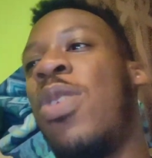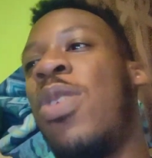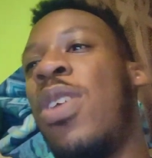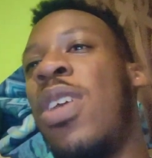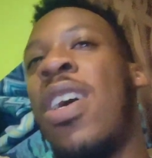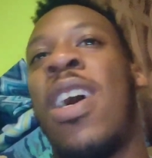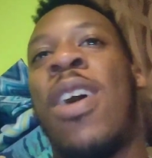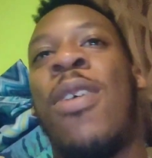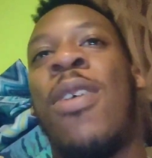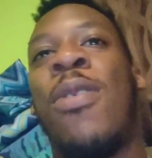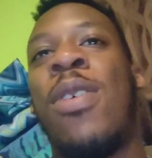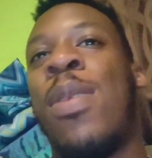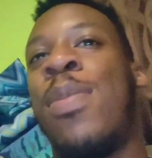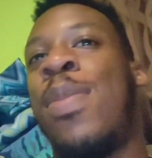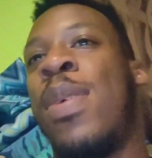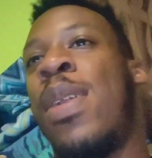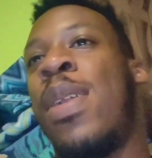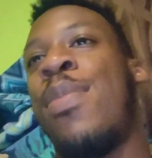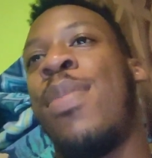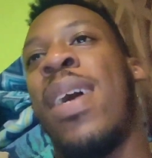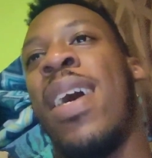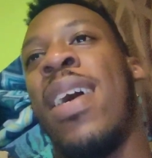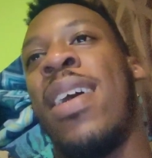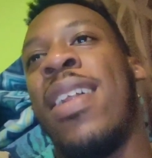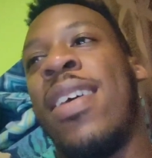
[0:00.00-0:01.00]
We all would
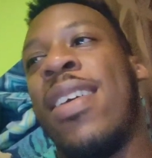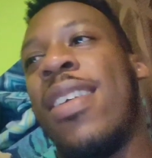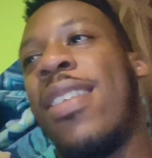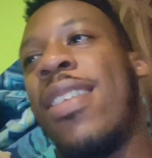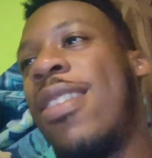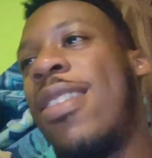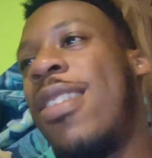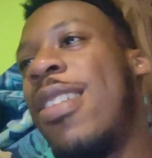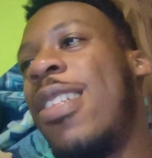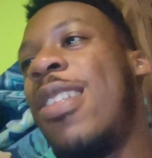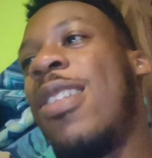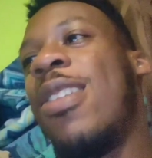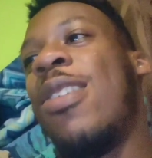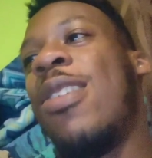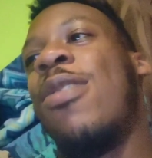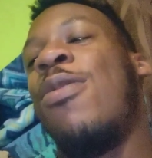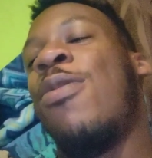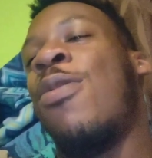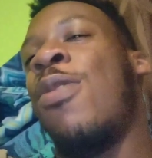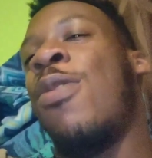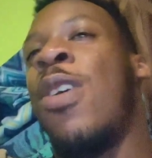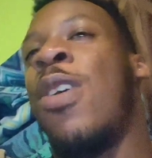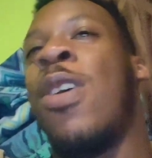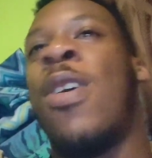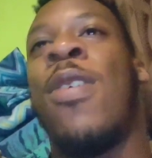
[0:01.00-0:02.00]
have been about it.
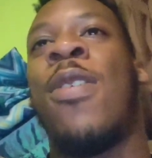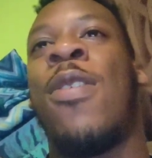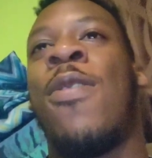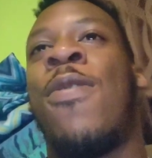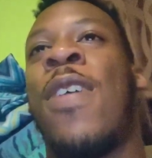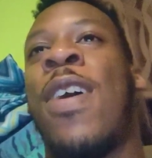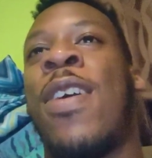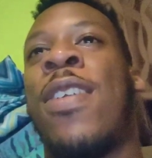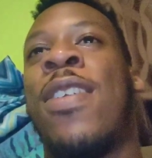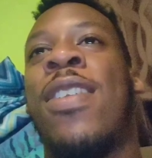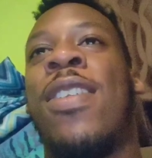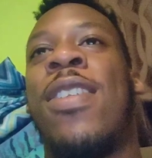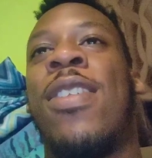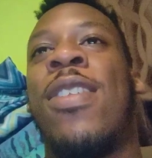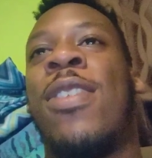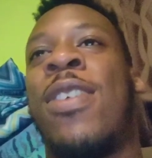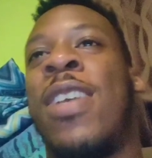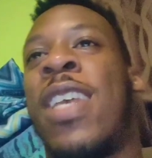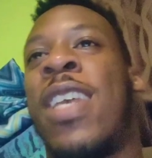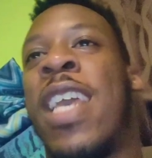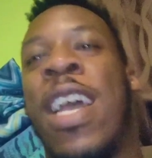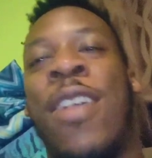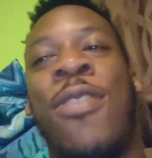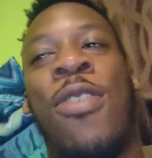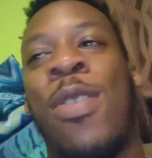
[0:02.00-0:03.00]
We all would have found
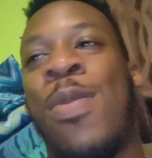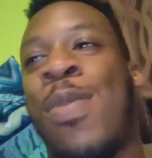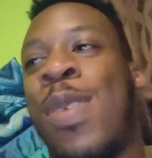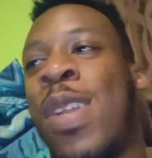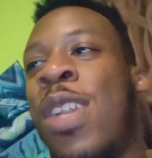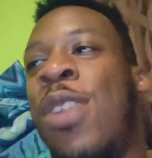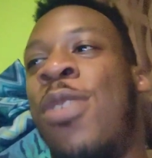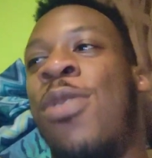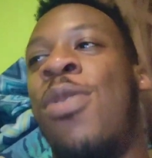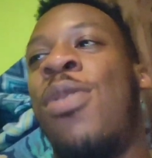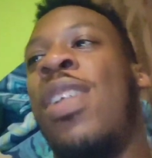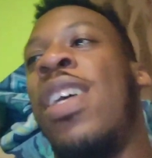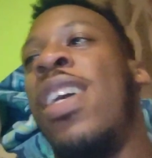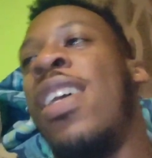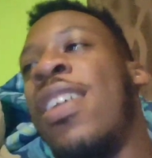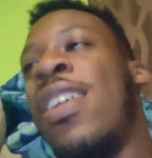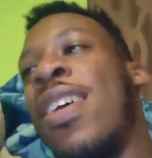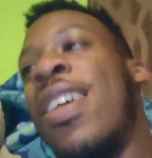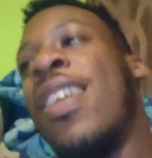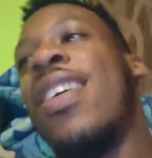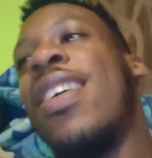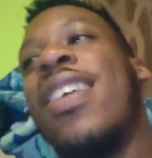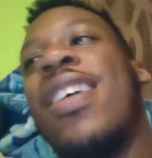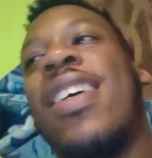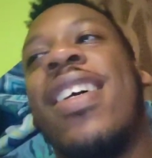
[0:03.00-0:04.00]
Kendrick would have been a new
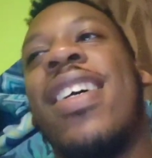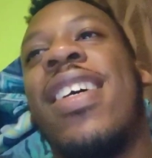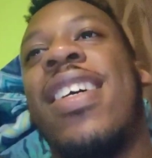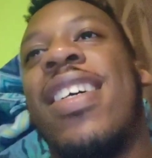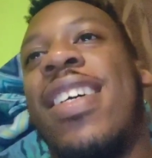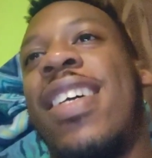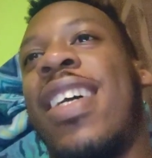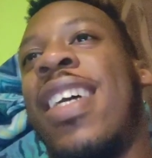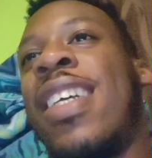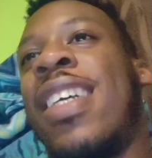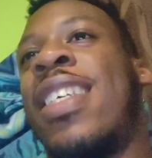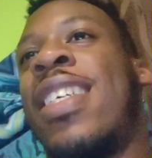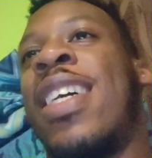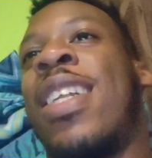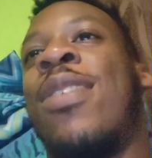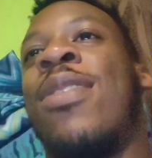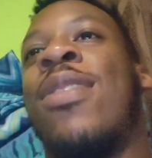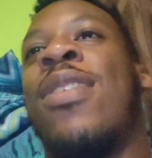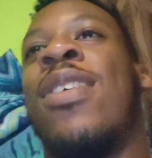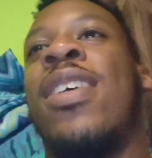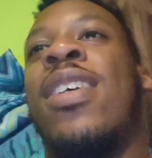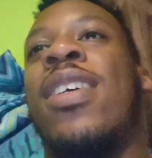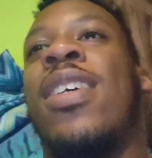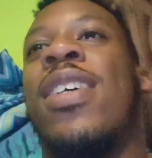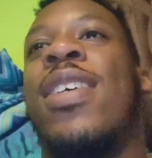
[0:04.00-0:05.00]
leader,
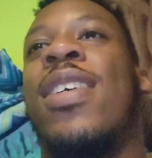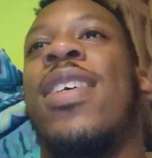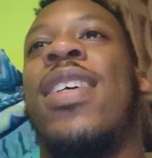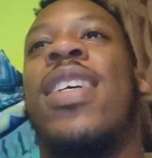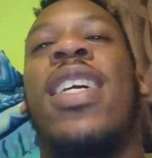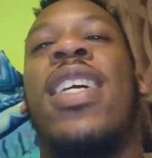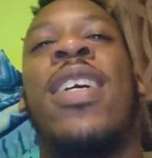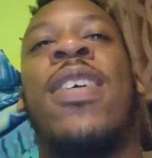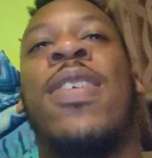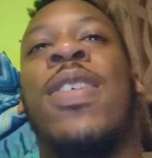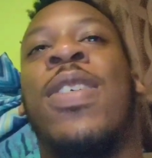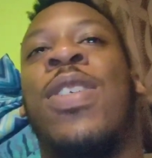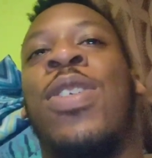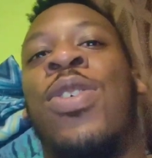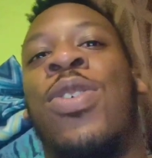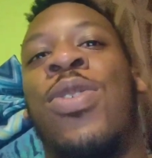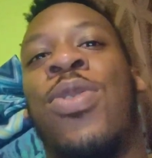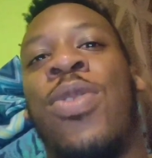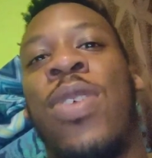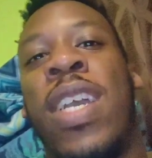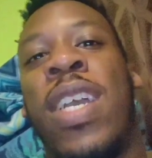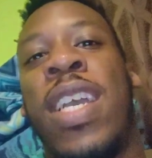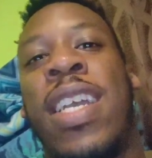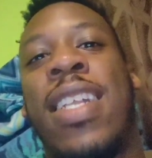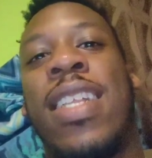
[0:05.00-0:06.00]
etc.
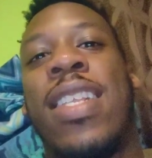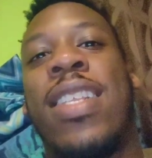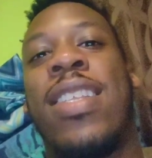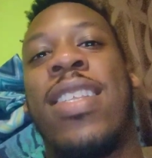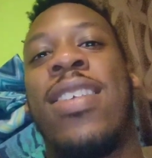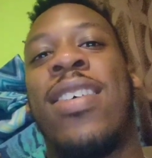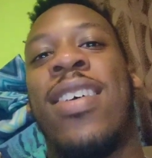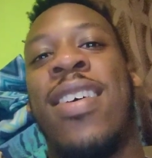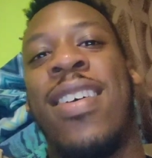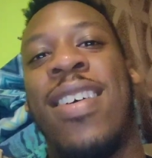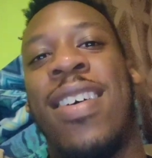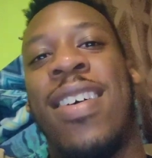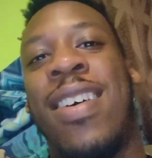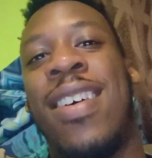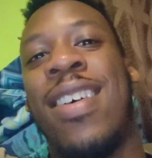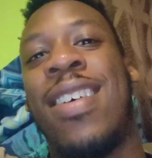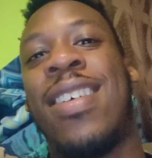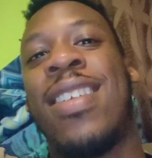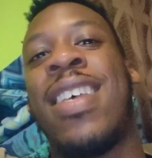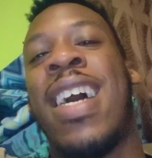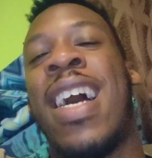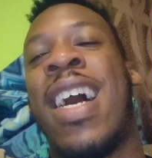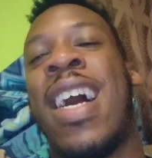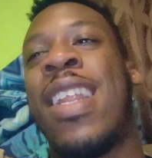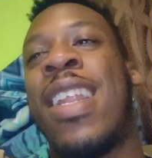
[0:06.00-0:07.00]
And Drake taught
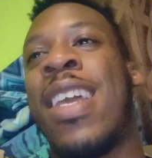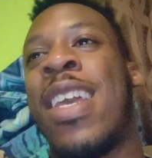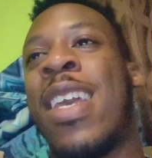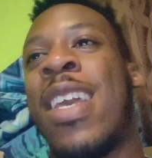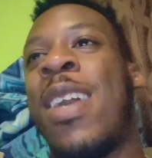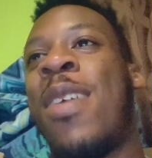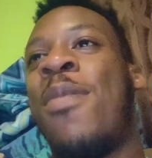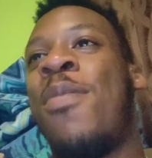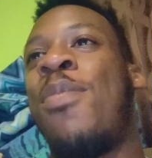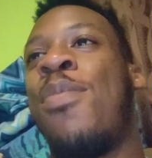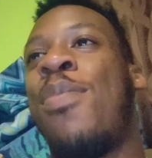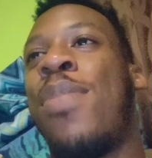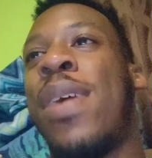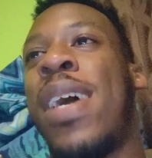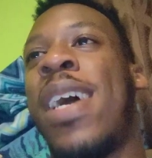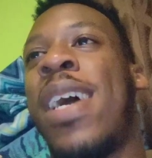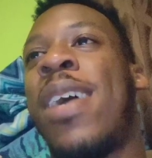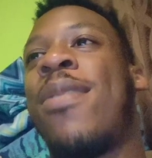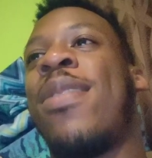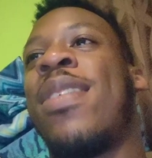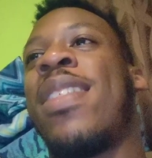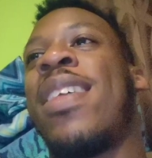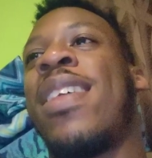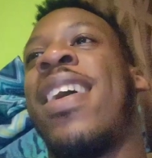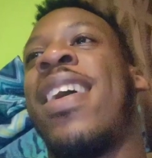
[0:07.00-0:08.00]
us how to get
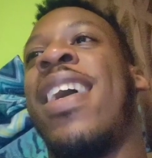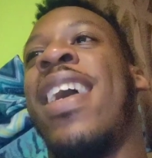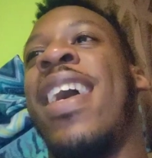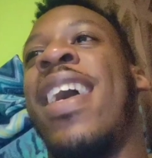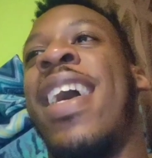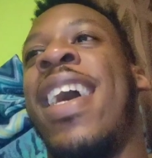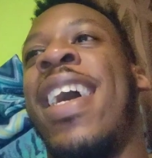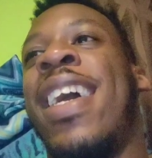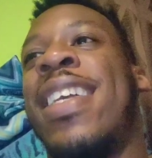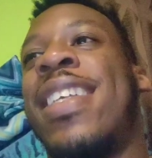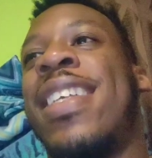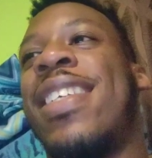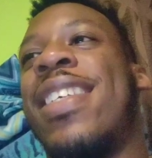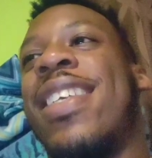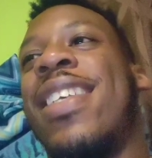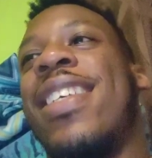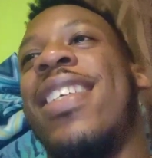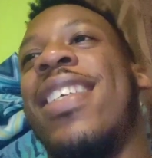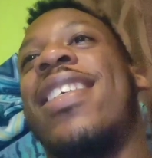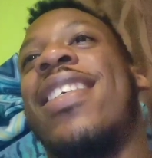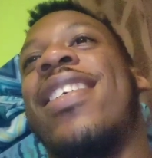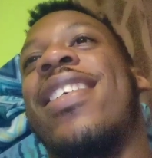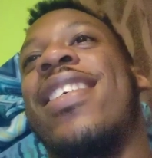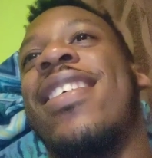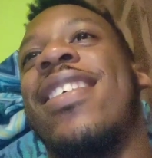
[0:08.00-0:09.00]
back with our
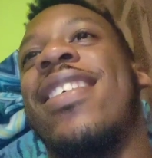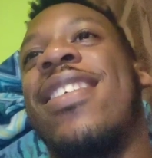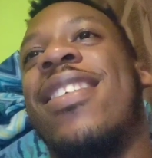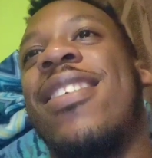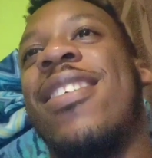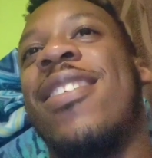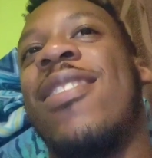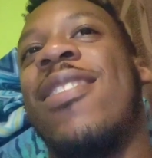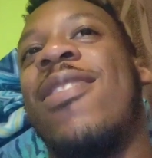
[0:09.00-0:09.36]
exes.